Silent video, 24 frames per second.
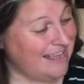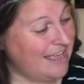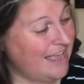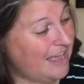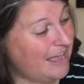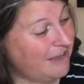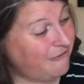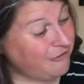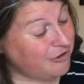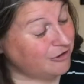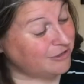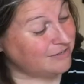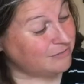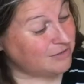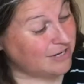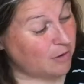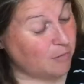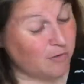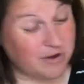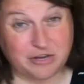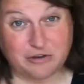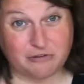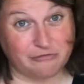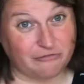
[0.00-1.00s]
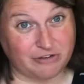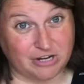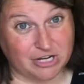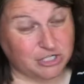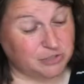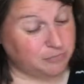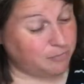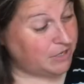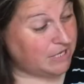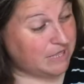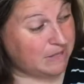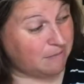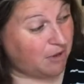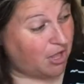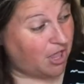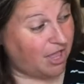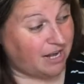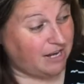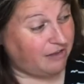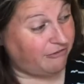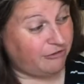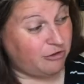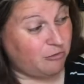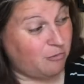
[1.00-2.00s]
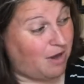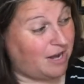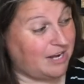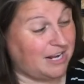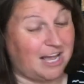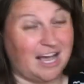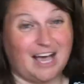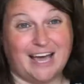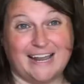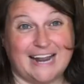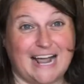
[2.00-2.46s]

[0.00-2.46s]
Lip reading: If you're done, when you're finished putting them on, if you want to cut